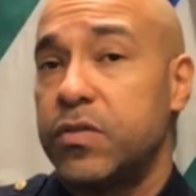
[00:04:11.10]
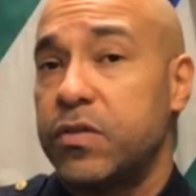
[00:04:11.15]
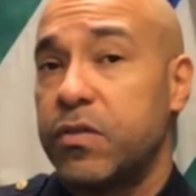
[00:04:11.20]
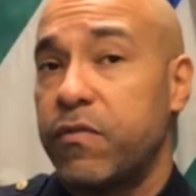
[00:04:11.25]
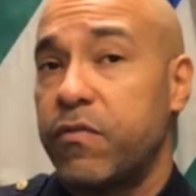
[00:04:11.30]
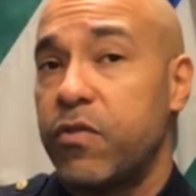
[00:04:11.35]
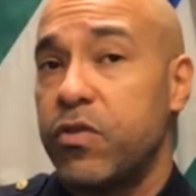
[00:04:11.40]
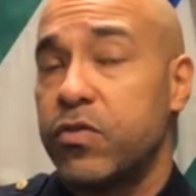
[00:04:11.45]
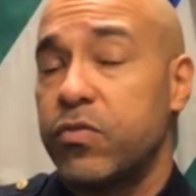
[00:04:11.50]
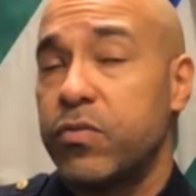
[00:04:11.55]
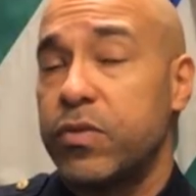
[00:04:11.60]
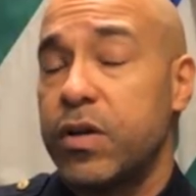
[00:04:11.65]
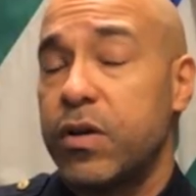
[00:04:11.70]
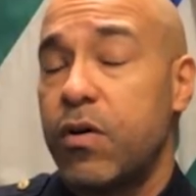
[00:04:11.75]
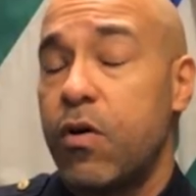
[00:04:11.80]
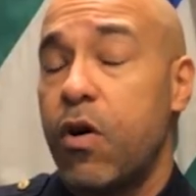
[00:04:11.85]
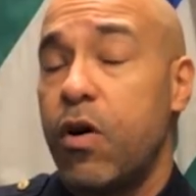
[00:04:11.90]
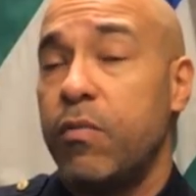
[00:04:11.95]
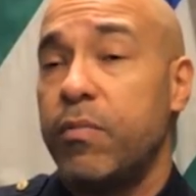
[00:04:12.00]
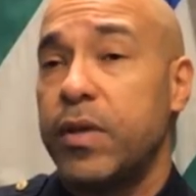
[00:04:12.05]
the first one to
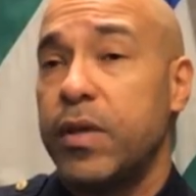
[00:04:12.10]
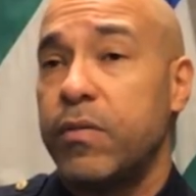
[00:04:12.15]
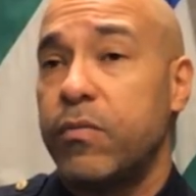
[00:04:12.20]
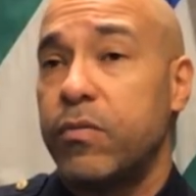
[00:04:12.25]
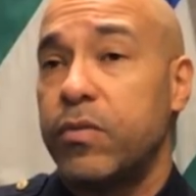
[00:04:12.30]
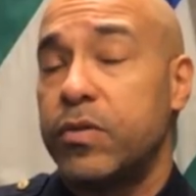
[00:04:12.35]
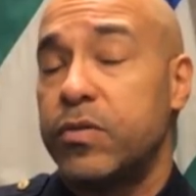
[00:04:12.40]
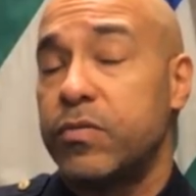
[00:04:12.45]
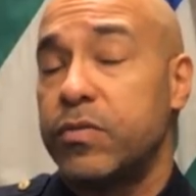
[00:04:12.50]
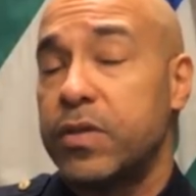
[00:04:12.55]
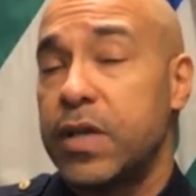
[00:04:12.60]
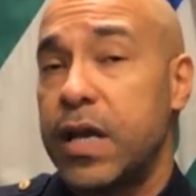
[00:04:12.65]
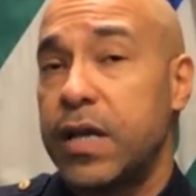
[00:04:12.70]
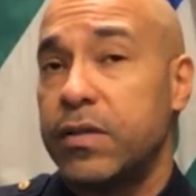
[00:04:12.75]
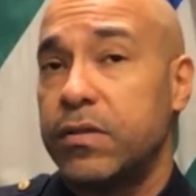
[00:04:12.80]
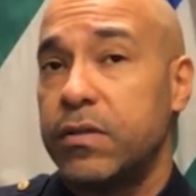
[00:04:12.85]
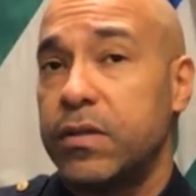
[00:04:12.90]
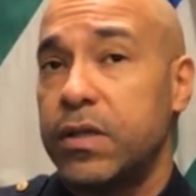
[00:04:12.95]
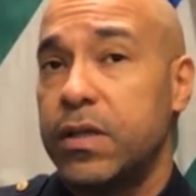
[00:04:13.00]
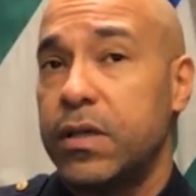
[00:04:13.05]
call me, which was
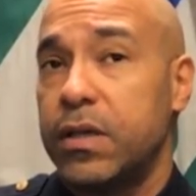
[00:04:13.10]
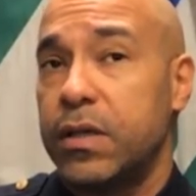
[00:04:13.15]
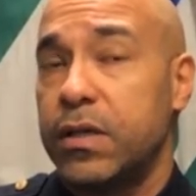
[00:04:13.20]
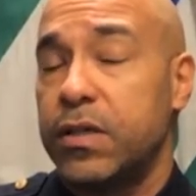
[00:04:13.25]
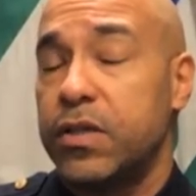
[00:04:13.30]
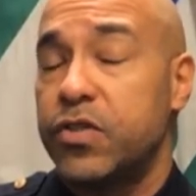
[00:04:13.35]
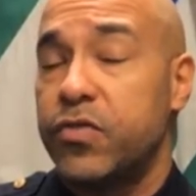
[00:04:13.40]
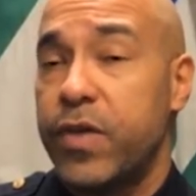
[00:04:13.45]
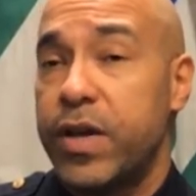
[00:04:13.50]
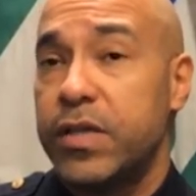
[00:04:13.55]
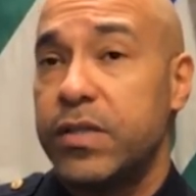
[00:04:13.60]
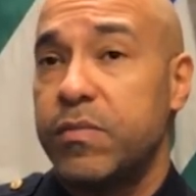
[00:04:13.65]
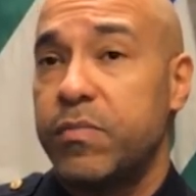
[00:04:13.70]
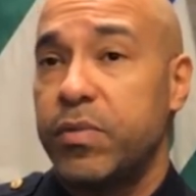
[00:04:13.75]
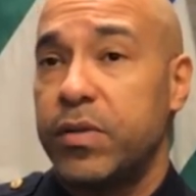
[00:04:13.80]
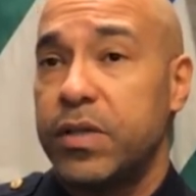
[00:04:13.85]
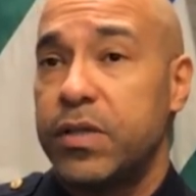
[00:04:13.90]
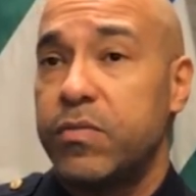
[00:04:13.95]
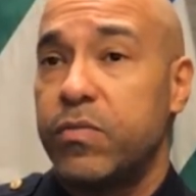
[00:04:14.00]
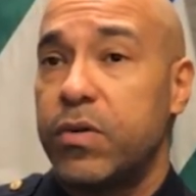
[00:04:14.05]
actually the transit
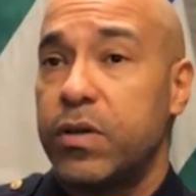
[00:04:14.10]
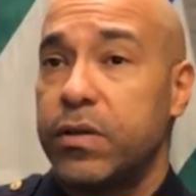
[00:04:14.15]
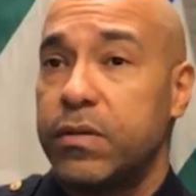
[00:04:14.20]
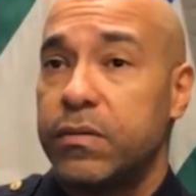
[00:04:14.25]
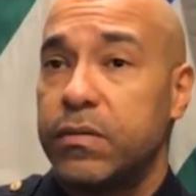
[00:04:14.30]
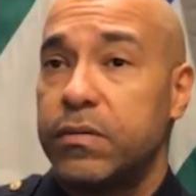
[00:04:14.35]
police one.